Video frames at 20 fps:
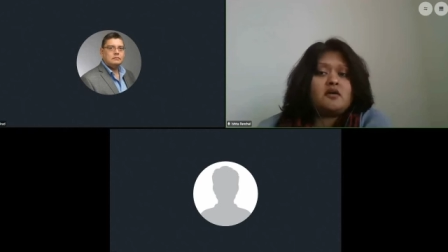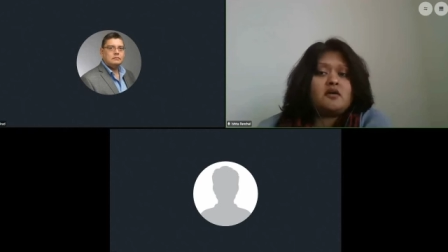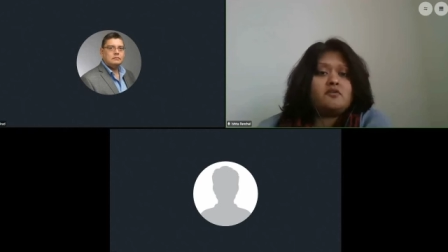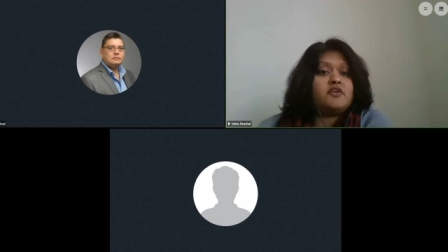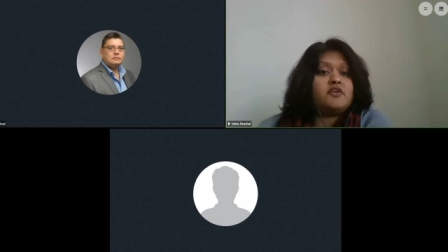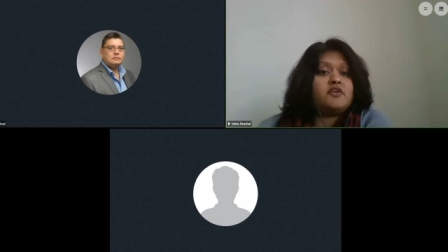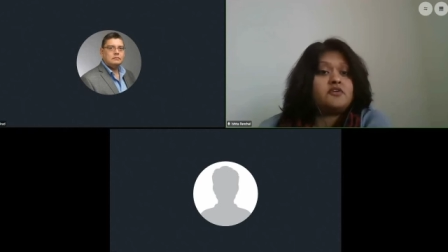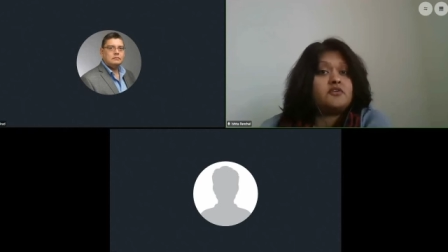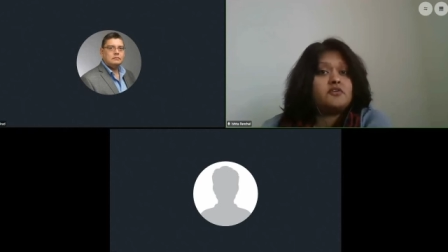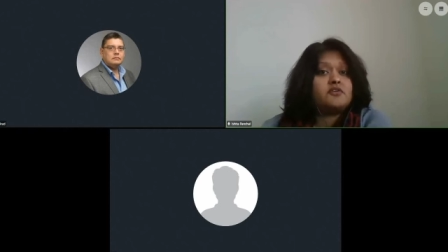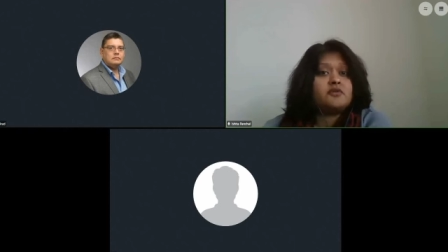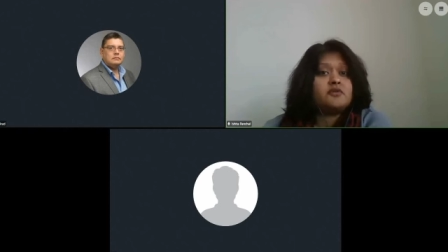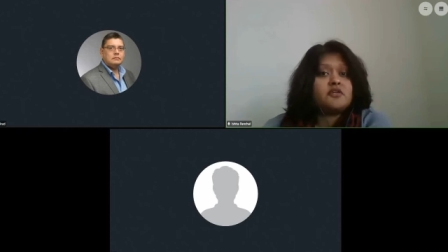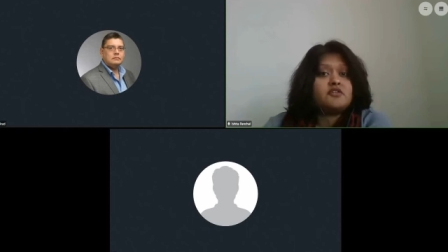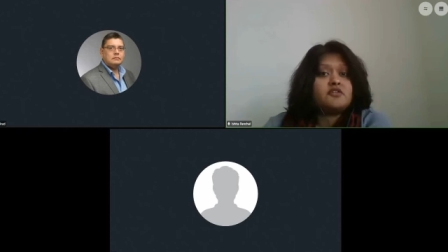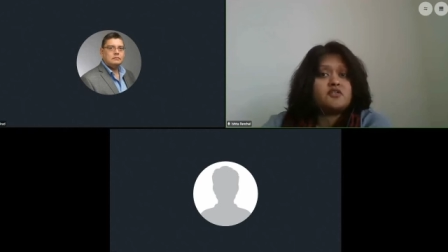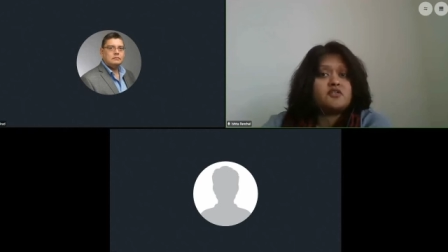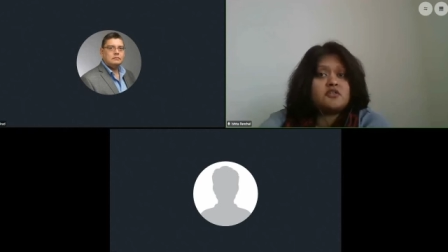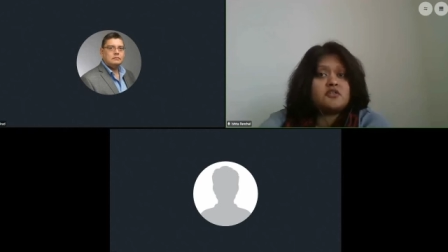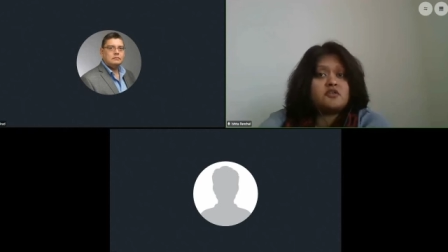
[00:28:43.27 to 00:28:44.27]
we
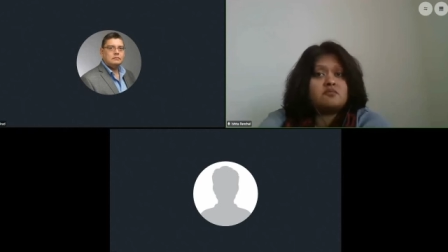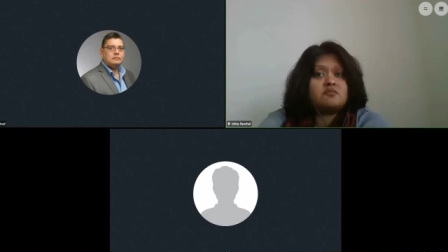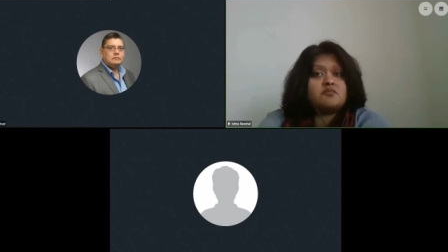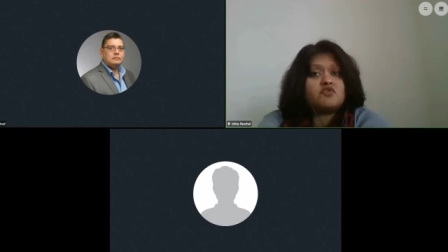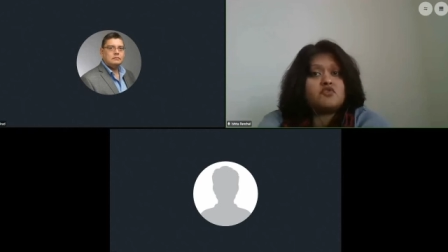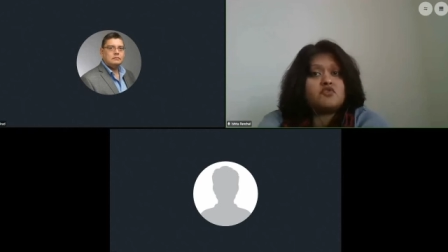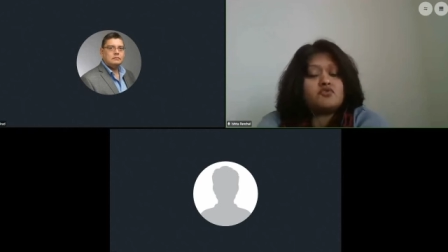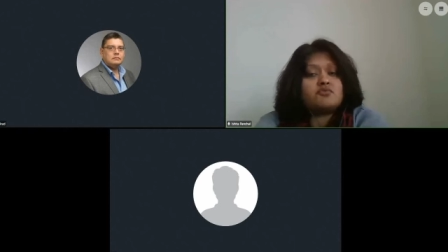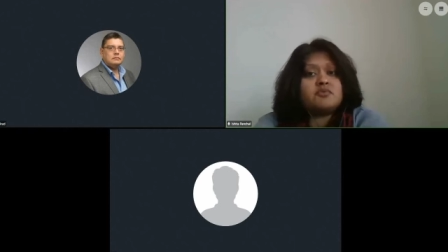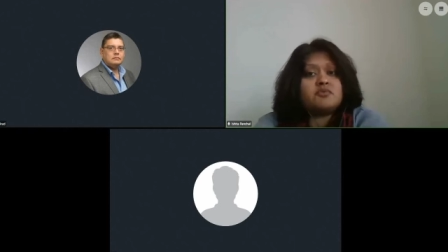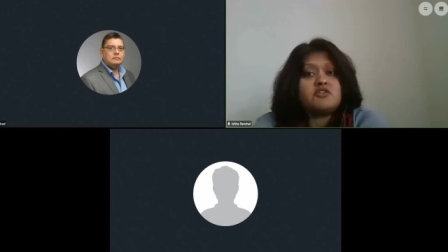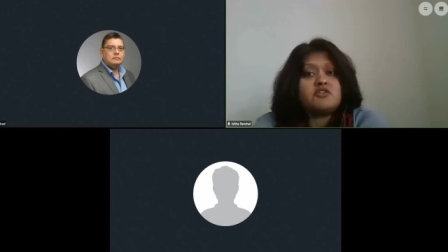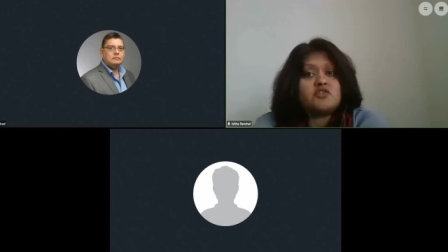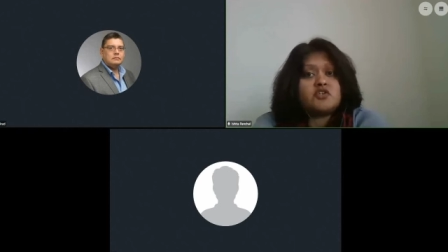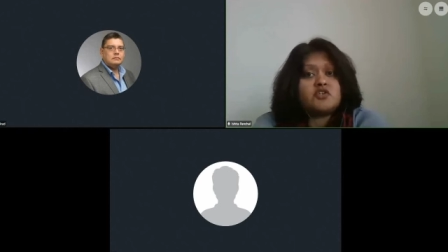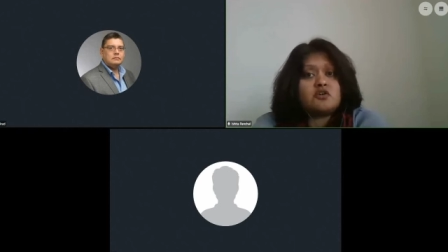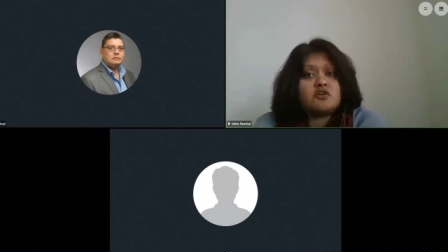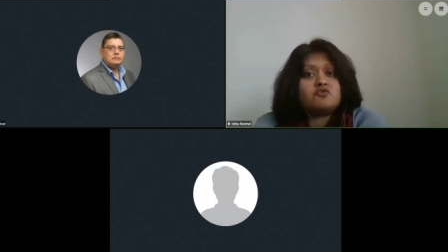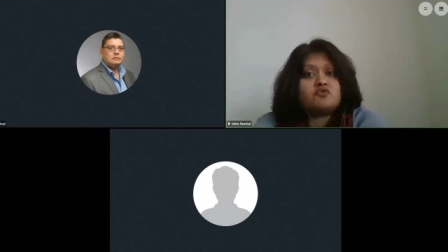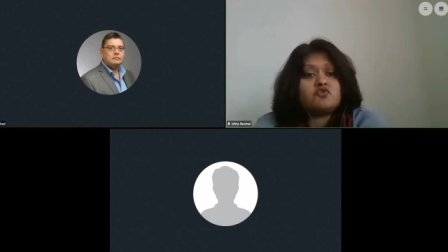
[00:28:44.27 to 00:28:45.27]
encourage them to reach
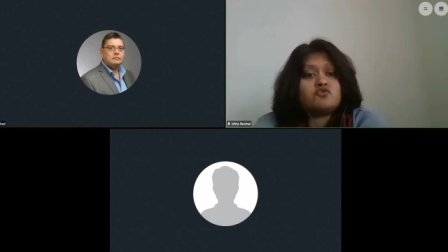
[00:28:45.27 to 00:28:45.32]
out